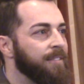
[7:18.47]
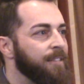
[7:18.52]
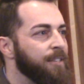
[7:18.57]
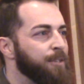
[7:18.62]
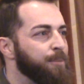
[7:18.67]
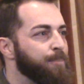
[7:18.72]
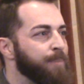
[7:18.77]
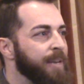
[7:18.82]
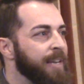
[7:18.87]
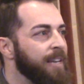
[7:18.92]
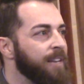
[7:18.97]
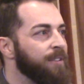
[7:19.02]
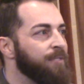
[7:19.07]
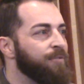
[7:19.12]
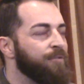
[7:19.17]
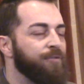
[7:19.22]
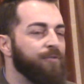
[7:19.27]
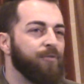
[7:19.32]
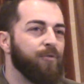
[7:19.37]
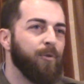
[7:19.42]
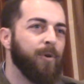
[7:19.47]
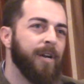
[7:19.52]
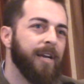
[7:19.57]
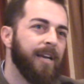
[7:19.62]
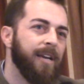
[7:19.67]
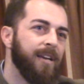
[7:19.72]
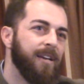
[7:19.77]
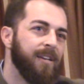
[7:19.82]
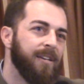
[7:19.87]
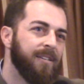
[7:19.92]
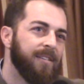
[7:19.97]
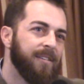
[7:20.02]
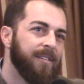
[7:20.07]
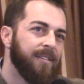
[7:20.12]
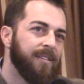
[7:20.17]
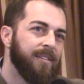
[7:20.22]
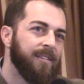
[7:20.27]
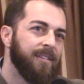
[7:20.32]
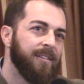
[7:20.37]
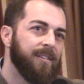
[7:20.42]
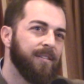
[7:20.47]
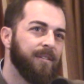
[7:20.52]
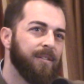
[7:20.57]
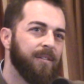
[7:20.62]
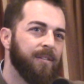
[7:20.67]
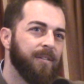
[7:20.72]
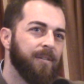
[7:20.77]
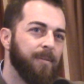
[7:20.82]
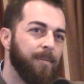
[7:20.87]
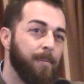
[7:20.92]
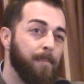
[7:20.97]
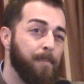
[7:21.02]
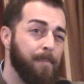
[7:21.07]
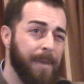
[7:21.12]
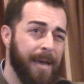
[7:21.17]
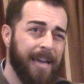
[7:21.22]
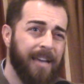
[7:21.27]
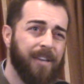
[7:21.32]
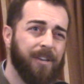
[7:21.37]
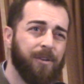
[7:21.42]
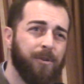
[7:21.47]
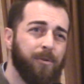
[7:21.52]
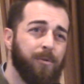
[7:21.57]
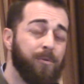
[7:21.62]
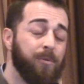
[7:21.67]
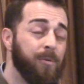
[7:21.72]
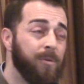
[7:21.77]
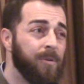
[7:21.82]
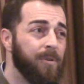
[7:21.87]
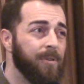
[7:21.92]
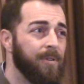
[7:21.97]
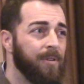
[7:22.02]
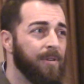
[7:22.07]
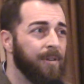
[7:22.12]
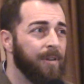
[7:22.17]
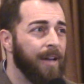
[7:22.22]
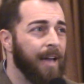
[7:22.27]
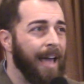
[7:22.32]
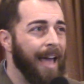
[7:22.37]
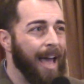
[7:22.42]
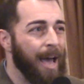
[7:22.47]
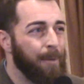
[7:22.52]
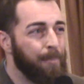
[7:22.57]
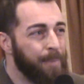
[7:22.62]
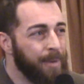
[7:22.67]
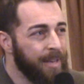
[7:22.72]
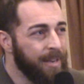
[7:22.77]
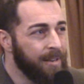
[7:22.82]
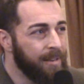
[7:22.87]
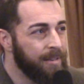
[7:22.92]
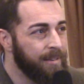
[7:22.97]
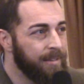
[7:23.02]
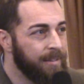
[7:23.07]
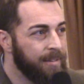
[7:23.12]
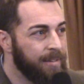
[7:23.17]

does being free make you happy?